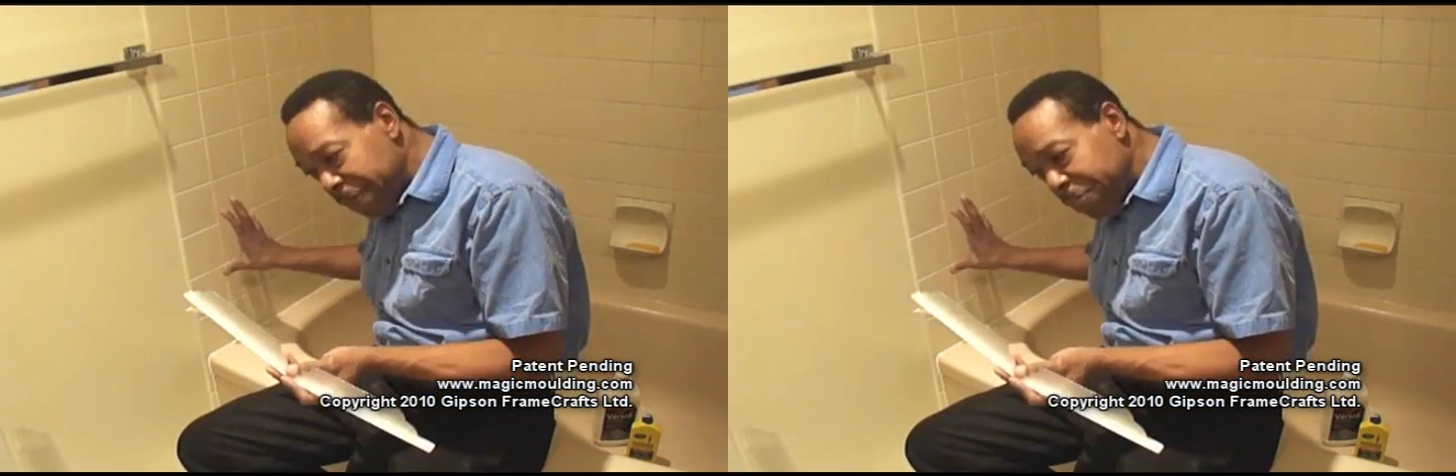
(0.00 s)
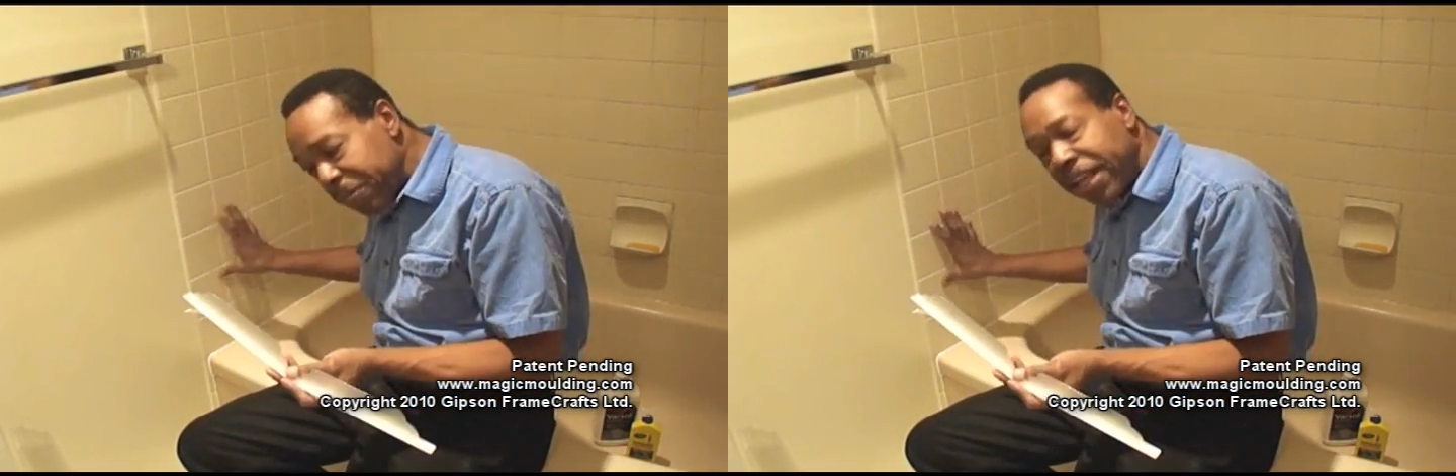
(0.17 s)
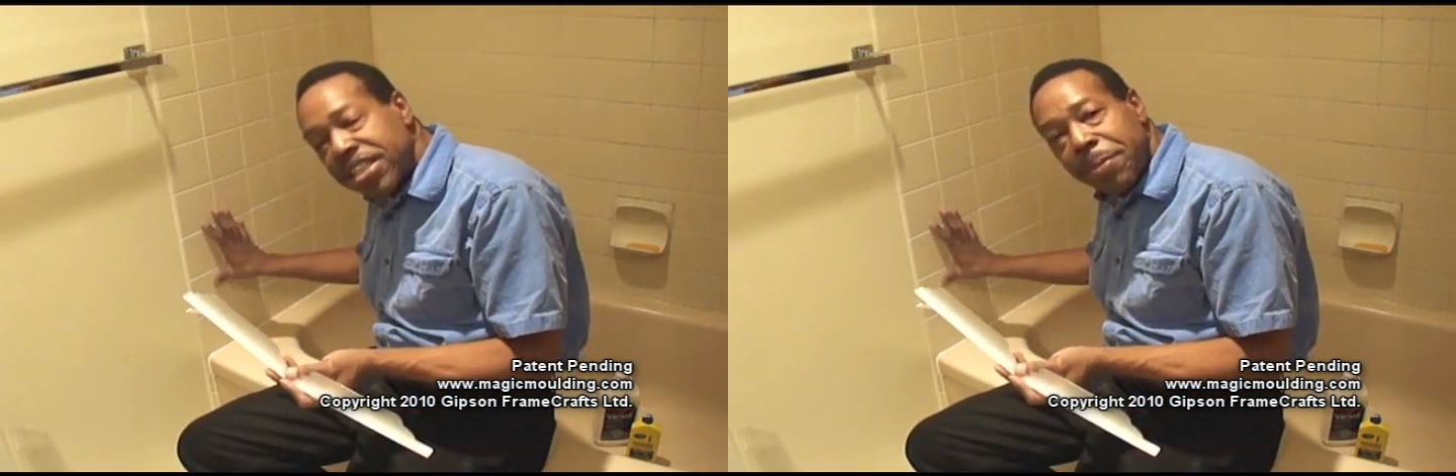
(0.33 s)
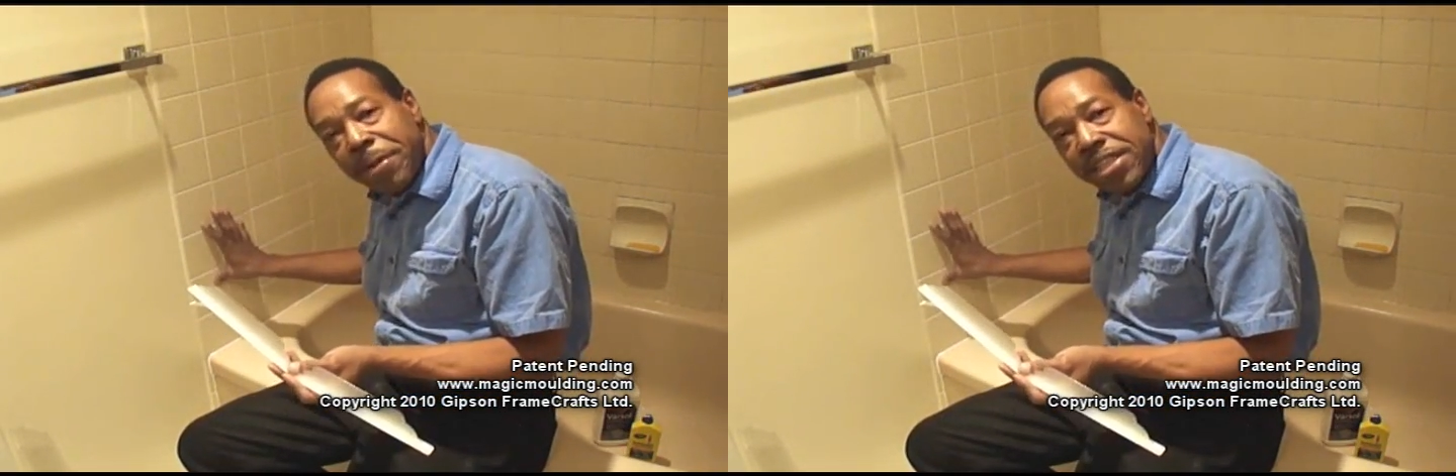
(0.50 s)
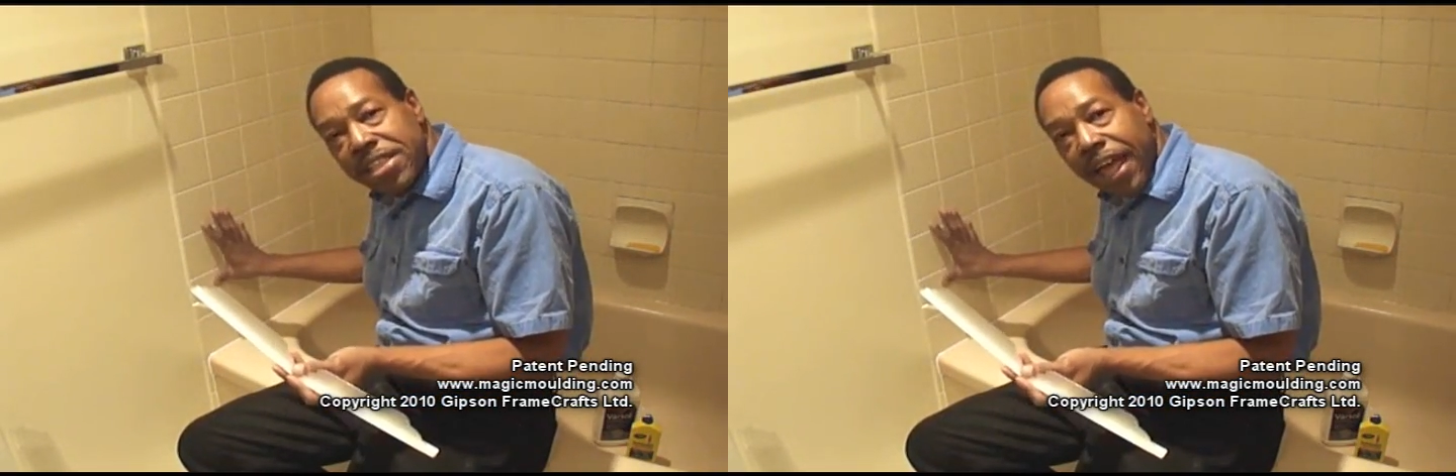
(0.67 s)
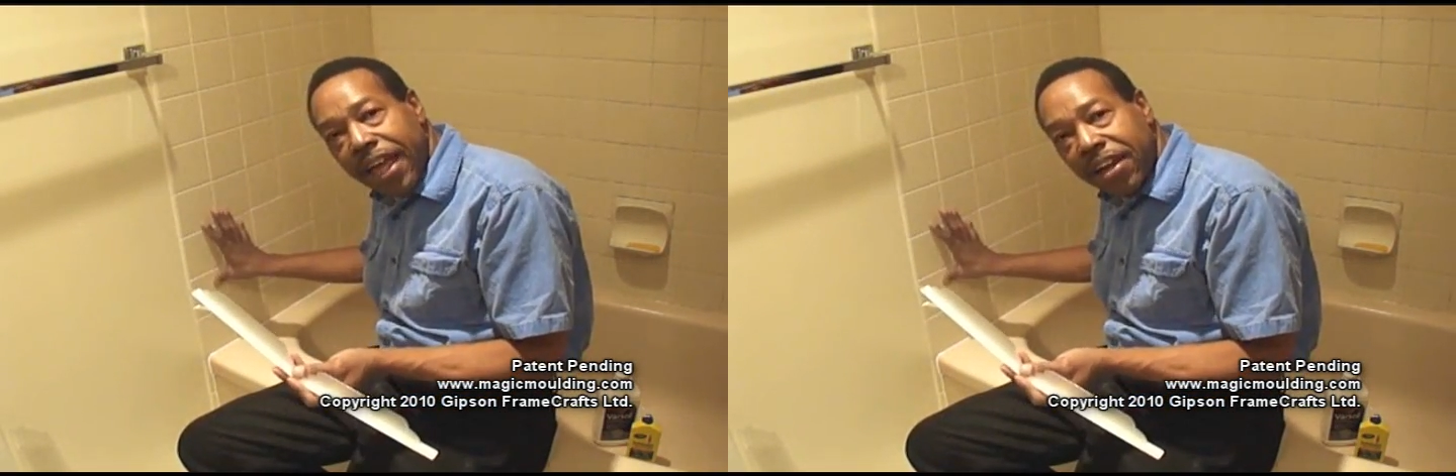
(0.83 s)
makes a
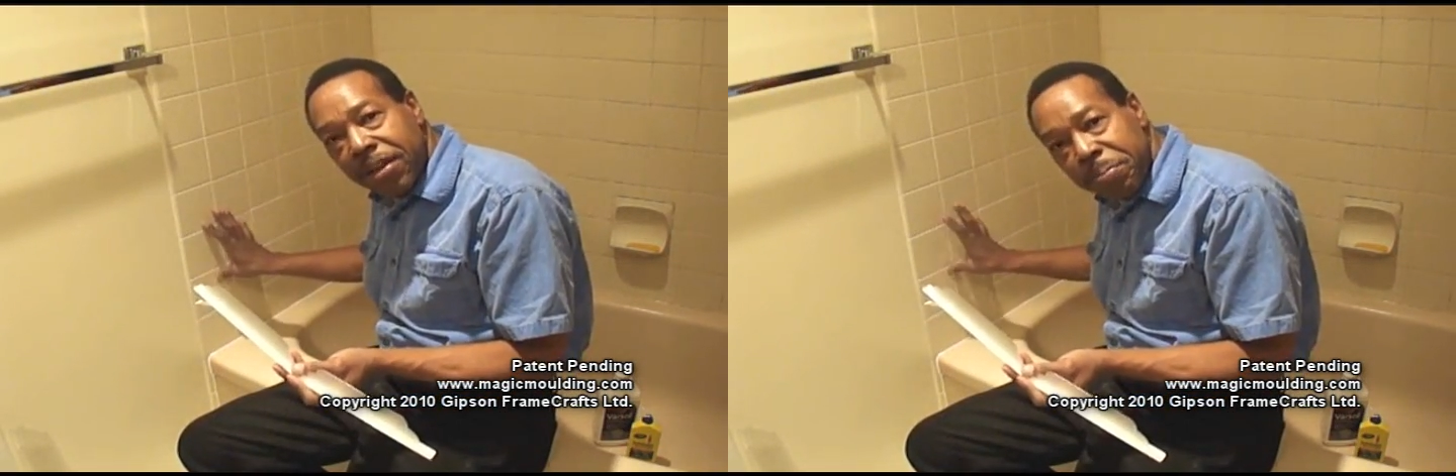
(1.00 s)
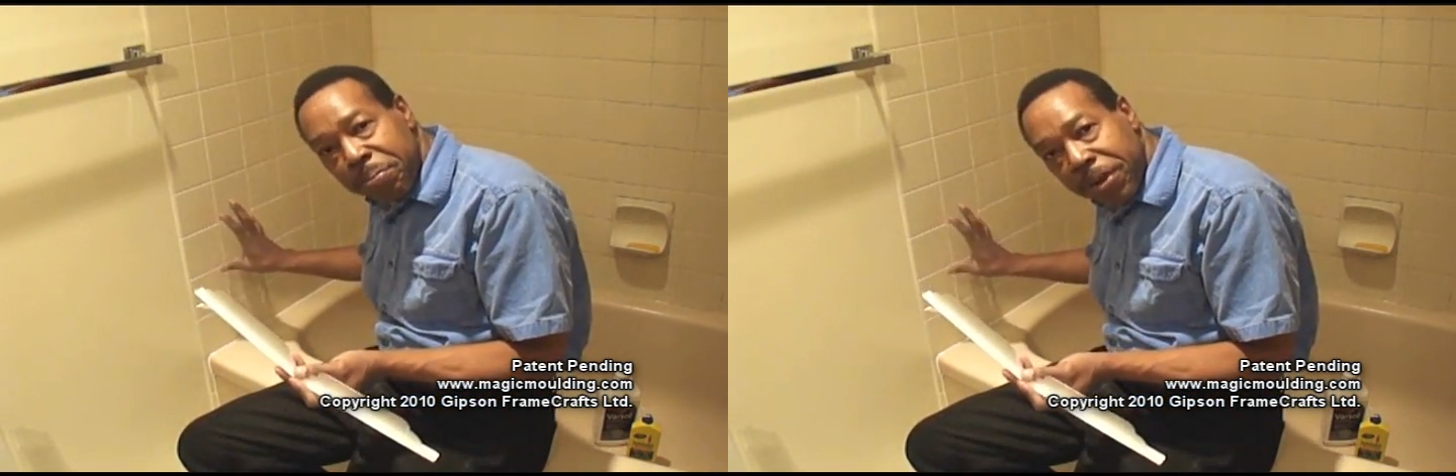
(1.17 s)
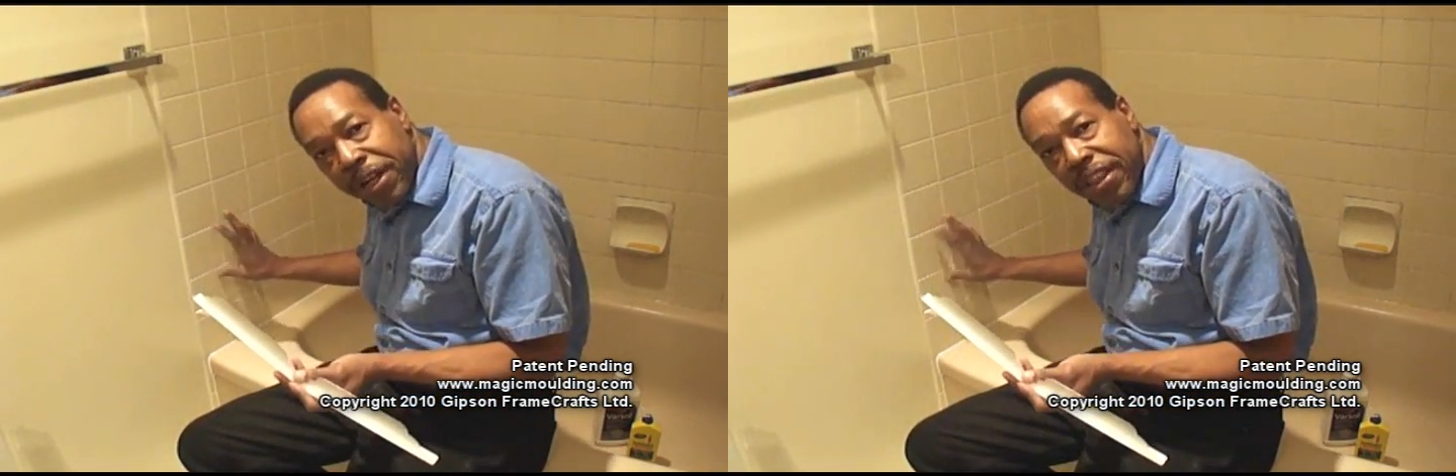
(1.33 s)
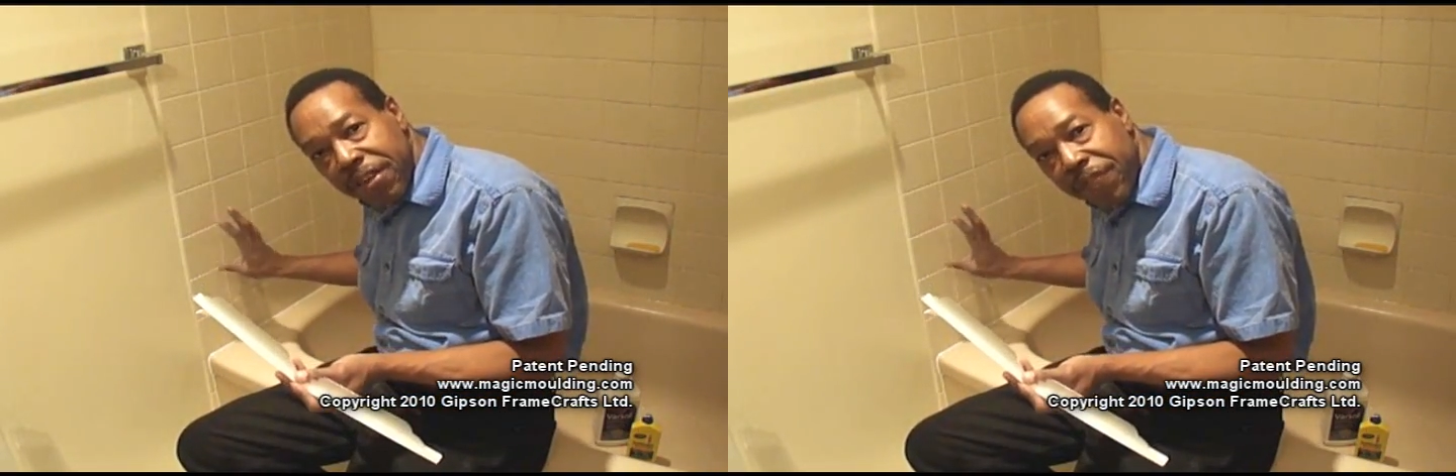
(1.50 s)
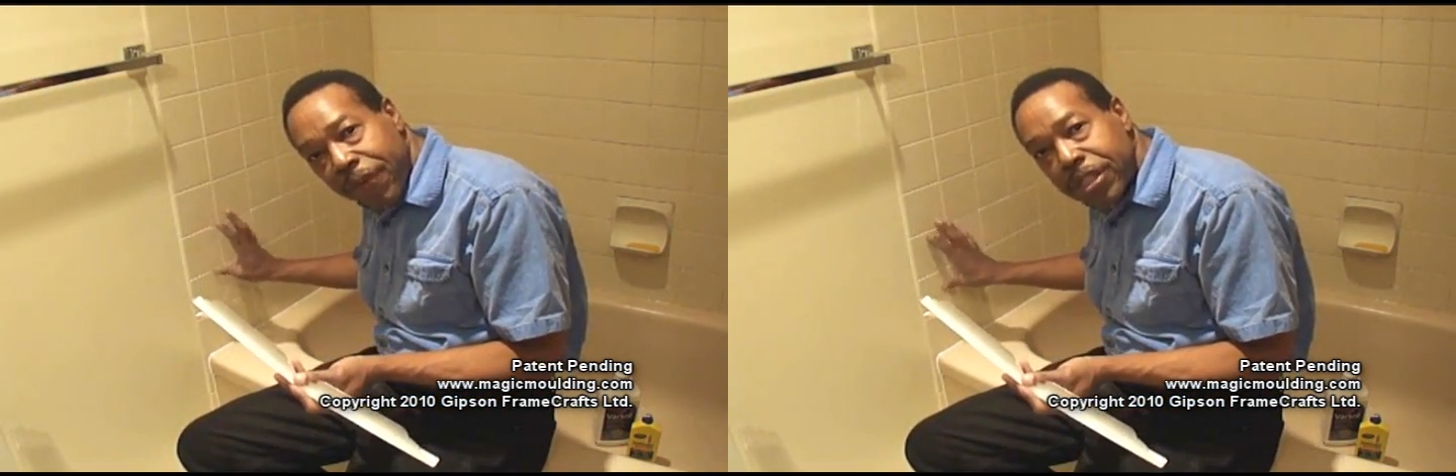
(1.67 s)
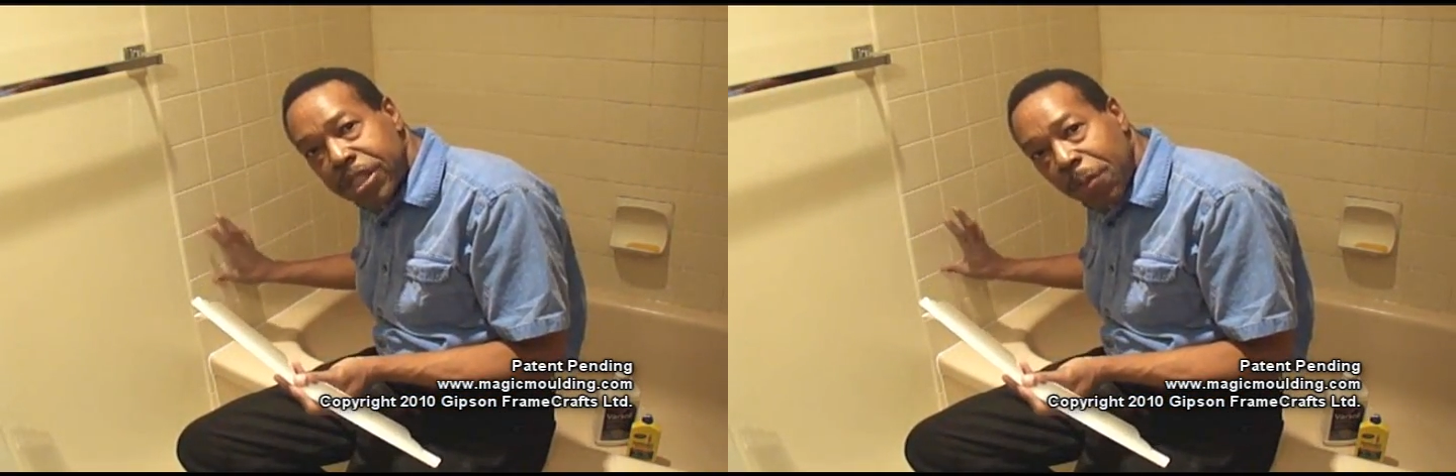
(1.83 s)
mistake putting the
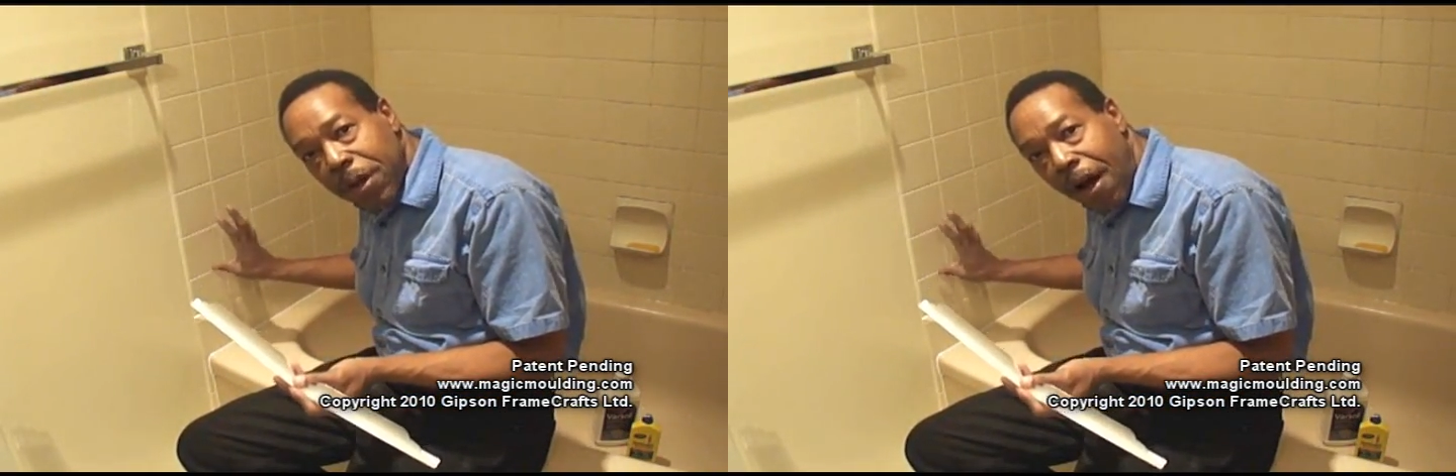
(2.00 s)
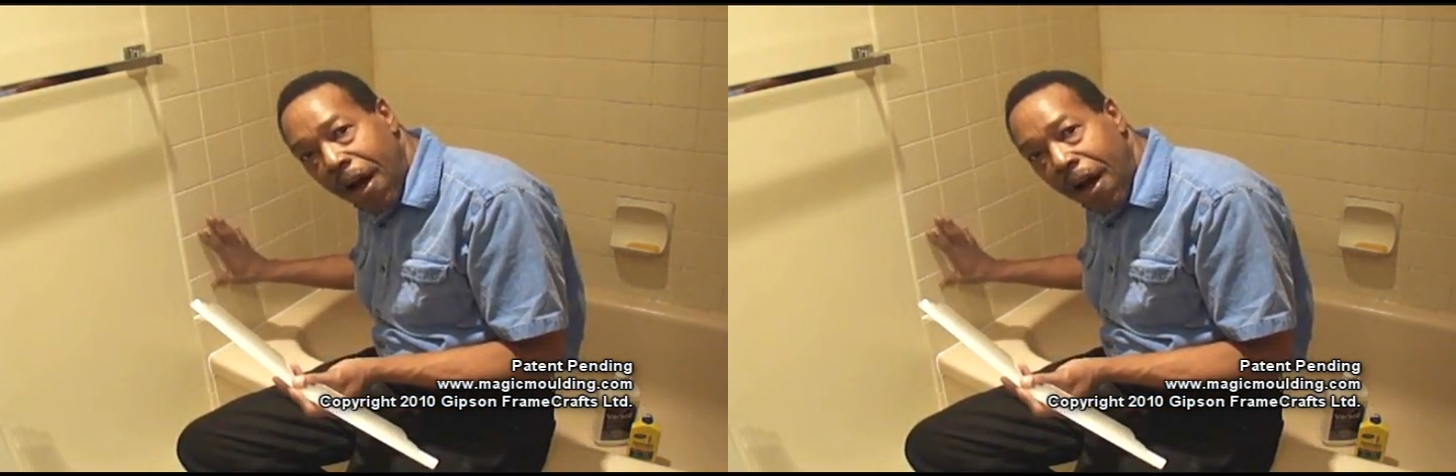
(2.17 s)
first one